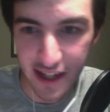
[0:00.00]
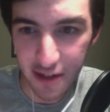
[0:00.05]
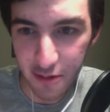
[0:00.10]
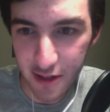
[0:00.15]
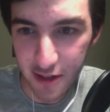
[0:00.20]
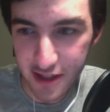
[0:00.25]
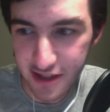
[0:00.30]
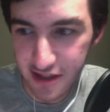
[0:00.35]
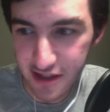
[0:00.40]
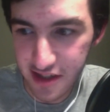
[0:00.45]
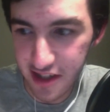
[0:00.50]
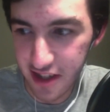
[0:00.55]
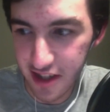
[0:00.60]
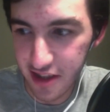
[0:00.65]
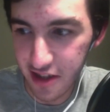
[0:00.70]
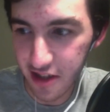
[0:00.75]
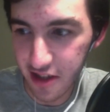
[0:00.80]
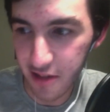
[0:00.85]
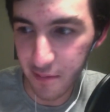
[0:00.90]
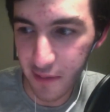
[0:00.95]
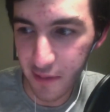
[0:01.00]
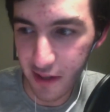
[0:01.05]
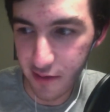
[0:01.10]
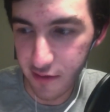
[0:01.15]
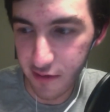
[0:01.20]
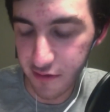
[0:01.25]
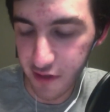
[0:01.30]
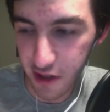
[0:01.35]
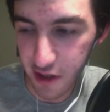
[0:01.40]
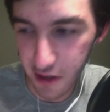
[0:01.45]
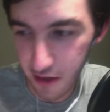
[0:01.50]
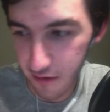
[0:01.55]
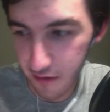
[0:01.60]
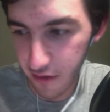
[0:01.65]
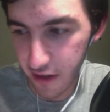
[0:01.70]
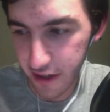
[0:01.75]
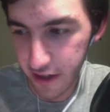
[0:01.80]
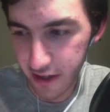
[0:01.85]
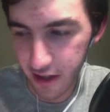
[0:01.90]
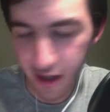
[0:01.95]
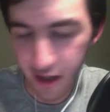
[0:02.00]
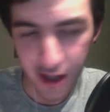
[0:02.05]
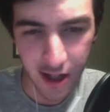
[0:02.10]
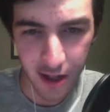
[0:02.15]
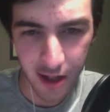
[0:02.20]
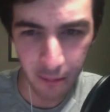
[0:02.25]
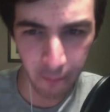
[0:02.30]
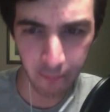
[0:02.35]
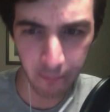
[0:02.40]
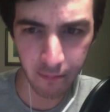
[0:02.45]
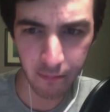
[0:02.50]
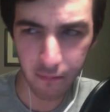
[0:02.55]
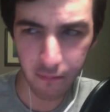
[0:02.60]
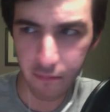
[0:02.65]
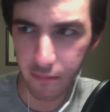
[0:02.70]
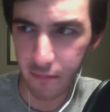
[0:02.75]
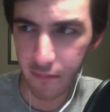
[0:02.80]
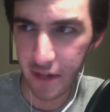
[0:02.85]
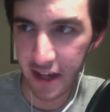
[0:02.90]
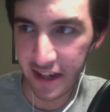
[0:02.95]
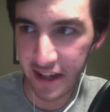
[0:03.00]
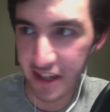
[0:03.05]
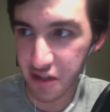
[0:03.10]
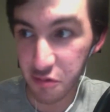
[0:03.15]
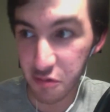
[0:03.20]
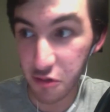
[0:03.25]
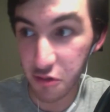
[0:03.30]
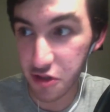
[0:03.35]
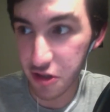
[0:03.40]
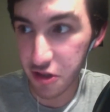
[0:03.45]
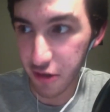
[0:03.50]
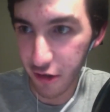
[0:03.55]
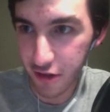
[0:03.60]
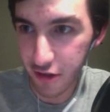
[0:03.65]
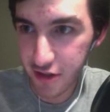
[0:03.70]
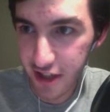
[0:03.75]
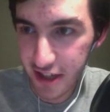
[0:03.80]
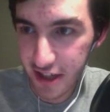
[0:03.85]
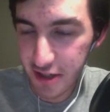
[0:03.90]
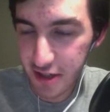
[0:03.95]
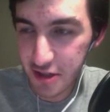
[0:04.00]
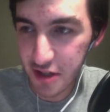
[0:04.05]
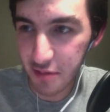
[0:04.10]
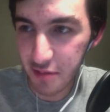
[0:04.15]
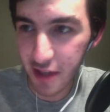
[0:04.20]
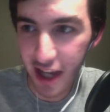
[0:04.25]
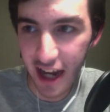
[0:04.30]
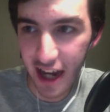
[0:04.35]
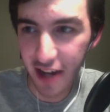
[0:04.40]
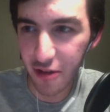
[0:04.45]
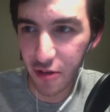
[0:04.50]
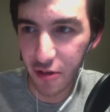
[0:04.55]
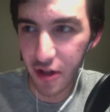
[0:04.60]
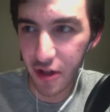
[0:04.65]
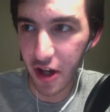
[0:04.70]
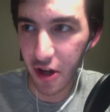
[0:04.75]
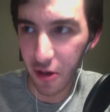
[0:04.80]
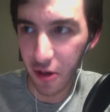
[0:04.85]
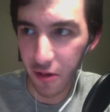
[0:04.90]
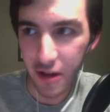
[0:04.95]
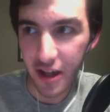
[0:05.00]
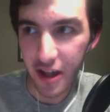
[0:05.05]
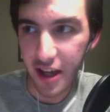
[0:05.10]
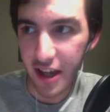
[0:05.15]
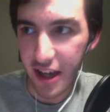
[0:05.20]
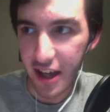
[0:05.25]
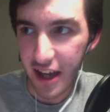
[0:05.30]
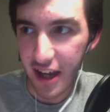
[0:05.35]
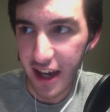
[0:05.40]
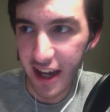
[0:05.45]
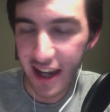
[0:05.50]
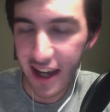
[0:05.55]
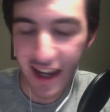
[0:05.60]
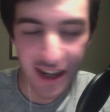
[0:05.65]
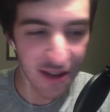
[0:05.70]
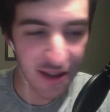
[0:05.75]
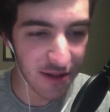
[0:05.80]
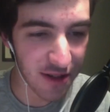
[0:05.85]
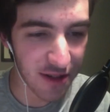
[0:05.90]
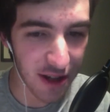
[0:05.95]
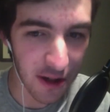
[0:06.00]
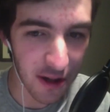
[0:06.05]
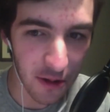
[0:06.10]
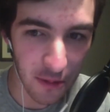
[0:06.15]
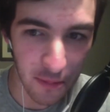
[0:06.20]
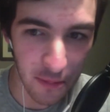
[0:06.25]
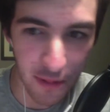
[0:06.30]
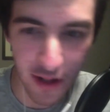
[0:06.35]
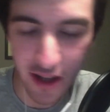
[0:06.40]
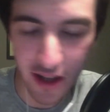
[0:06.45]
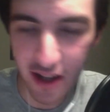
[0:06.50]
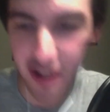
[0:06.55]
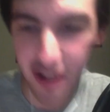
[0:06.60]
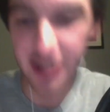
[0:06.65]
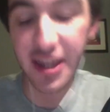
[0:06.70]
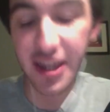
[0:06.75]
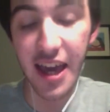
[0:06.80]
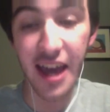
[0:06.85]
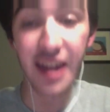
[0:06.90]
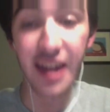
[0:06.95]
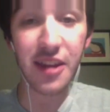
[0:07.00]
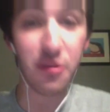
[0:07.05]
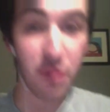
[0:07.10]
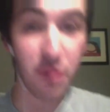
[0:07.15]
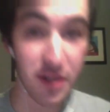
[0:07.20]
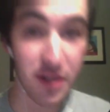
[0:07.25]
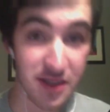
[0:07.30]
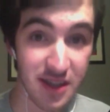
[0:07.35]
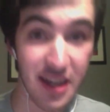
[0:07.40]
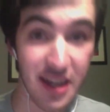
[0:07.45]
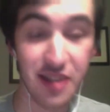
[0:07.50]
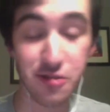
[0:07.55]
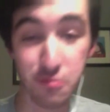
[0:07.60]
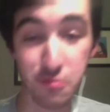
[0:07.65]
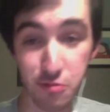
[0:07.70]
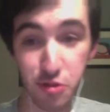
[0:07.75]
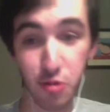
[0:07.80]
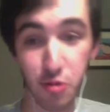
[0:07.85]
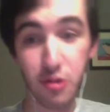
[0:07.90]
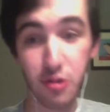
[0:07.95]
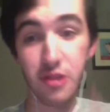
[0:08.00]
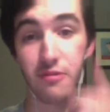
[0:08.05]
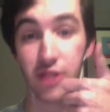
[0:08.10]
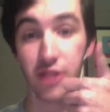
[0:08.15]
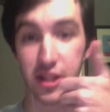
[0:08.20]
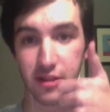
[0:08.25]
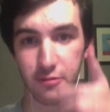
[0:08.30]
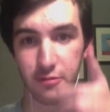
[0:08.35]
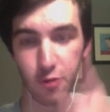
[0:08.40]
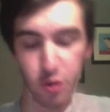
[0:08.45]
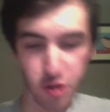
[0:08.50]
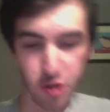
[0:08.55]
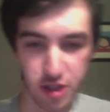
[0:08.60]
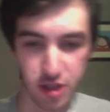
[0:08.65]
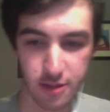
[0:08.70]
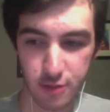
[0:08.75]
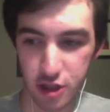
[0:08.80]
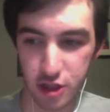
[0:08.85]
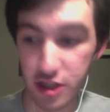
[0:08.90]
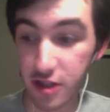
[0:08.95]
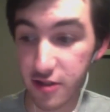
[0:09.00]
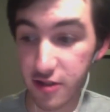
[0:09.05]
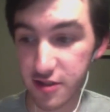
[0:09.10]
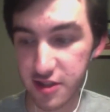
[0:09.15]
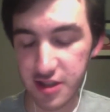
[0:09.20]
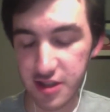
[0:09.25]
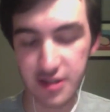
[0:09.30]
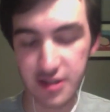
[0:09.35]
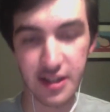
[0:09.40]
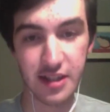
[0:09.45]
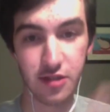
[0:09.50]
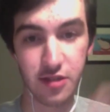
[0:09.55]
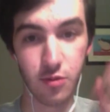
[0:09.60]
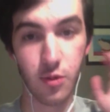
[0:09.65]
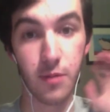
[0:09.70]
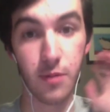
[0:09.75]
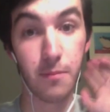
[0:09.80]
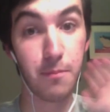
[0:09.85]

wait to see the big reveal of, like, I guess what she looks like or something. I don't know. I don't know. But, yeah, anyways, guys, so enjoy the webinar. Subscribe to my channel. See you in the next one.